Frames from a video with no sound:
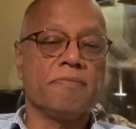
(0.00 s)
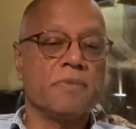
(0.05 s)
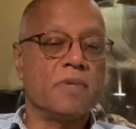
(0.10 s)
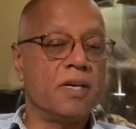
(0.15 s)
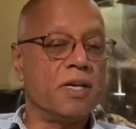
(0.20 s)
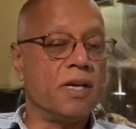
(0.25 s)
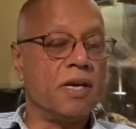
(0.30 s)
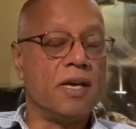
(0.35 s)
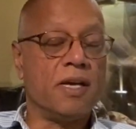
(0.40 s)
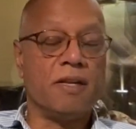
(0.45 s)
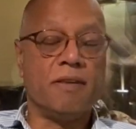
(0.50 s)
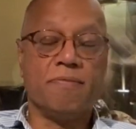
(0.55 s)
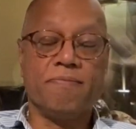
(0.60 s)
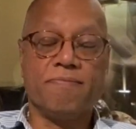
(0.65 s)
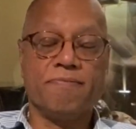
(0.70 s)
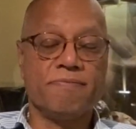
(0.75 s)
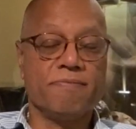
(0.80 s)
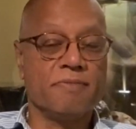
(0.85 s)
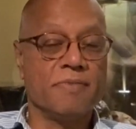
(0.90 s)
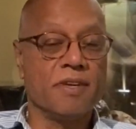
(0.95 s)
Okay,
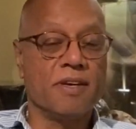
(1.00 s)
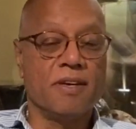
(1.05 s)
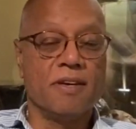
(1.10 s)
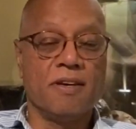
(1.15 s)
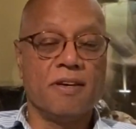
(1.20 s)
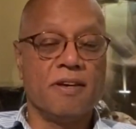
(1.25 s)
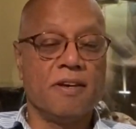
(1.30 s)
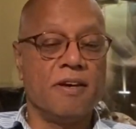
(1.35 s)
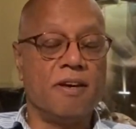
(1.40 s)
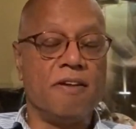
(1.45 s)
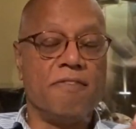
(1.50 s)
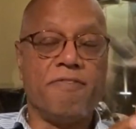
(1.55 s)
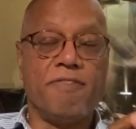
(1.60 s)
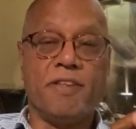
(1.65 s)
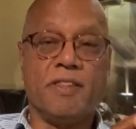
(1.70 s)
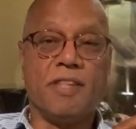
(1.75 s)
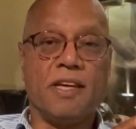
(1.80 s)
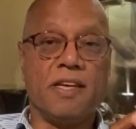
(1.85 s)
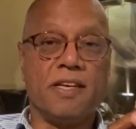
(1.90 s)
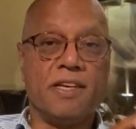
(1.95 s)
I
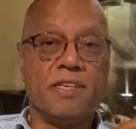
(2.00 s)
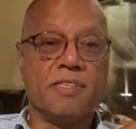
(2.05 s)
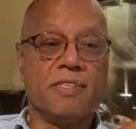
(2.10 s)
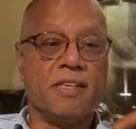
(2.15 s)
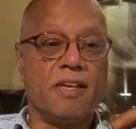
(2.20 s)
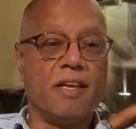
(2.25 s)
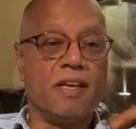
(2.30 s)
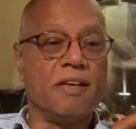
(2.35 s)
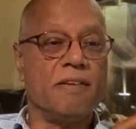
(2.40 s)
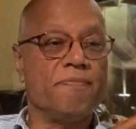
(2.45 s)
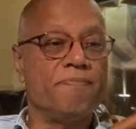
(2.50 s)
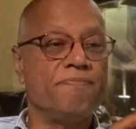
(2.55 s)
felt that yesterday.